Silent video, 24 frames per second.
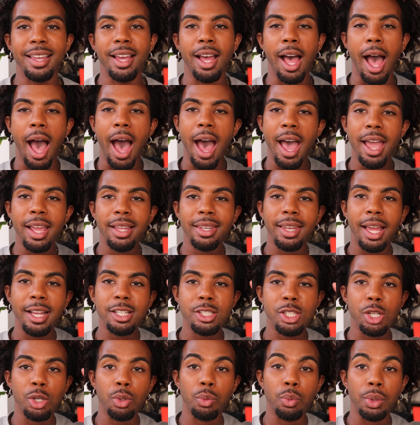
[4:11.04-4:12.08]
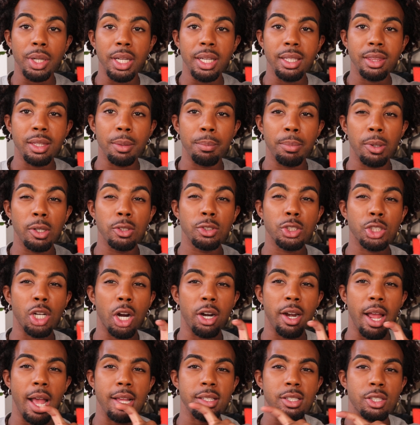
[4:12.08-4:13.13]
I like to read the birth
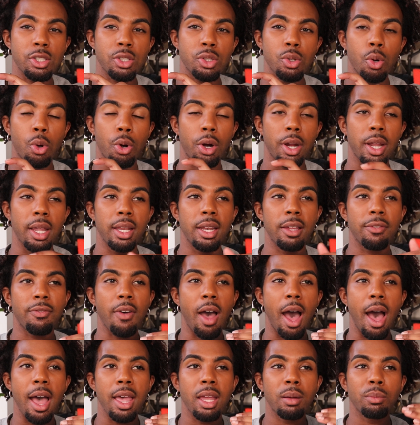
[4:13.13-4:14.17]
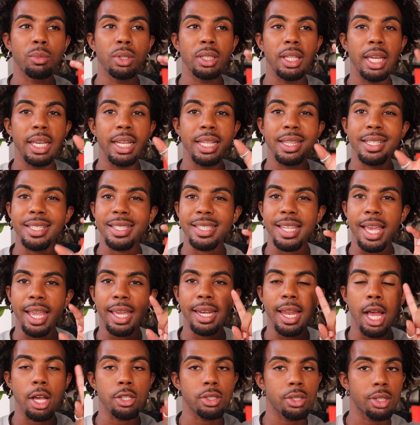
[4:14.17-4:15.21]
chart as a story. And if I am relating the
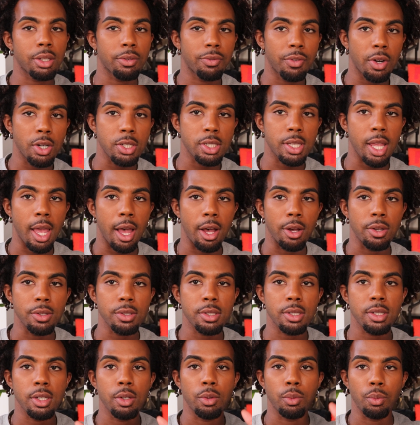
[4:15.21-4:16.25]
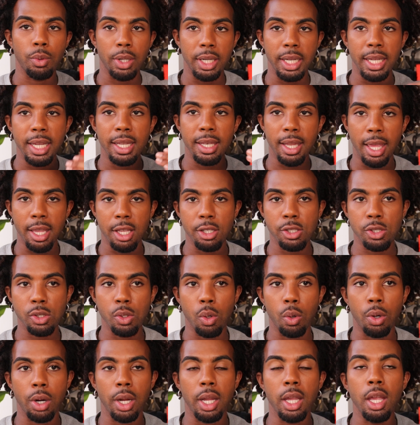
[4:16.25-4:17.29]
second house to the first house, reading it like a
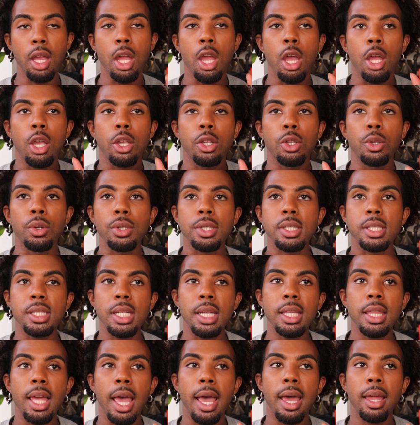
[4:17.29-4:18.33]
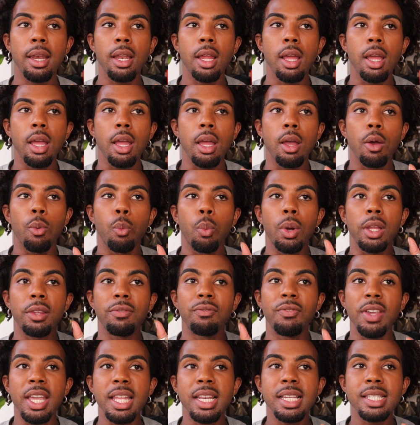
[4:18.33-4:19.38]
story, you'll see that
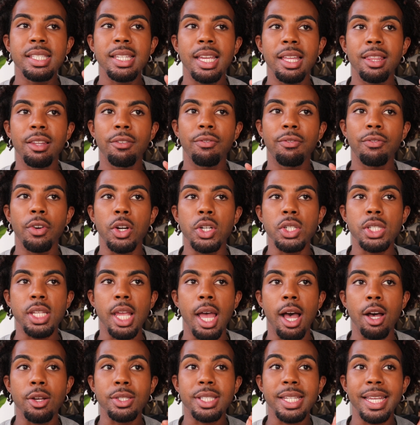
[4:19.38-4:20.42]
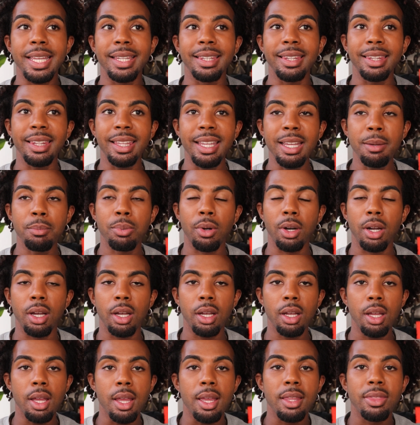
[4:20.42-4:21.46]
with Venus in the first house in
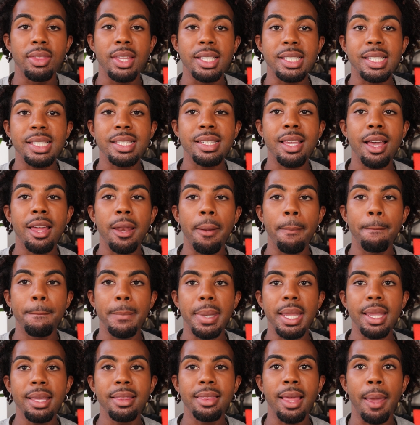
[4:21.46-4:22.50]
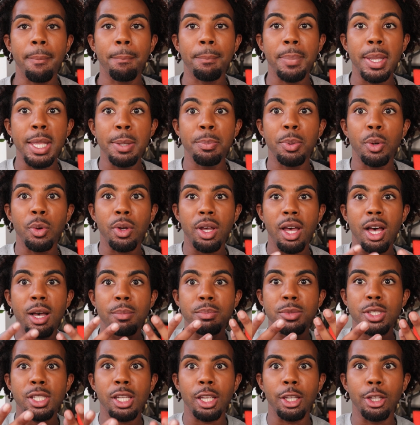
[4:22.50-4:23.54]
Libra, this is going to mean that people
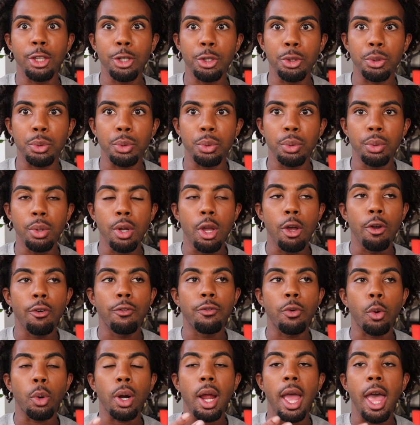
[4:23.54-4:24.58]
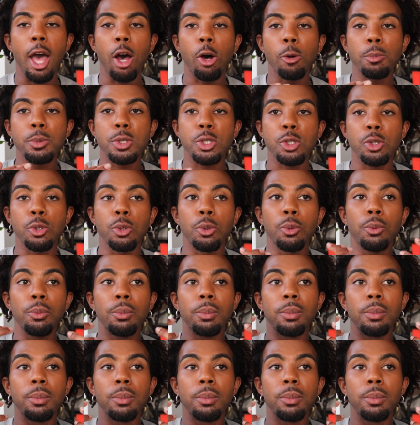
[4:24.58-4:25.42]
come to you for help to